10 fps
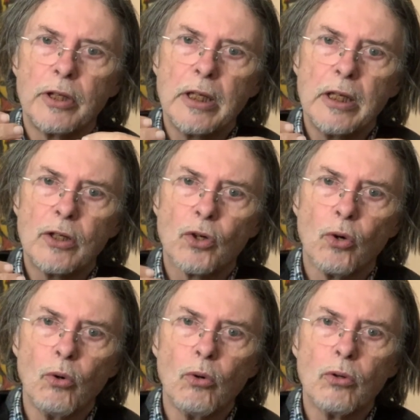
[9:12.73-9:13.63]
the
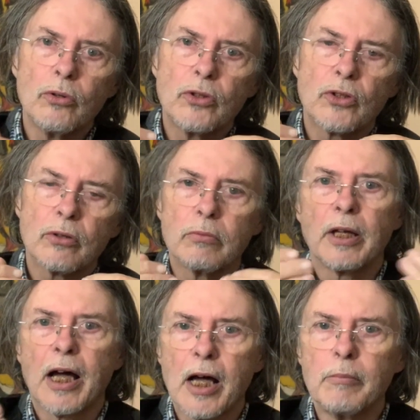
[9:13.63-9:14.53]
chords, the
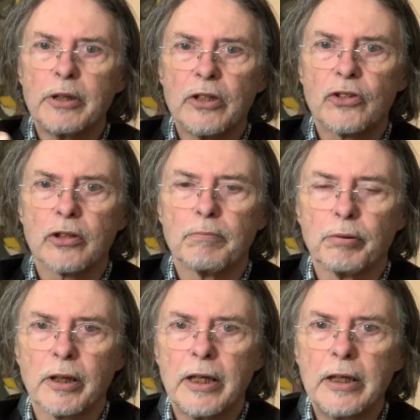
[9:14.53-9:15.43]
harmonies that are
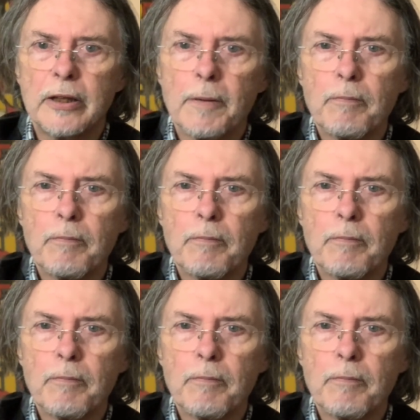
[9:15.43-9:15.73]
played,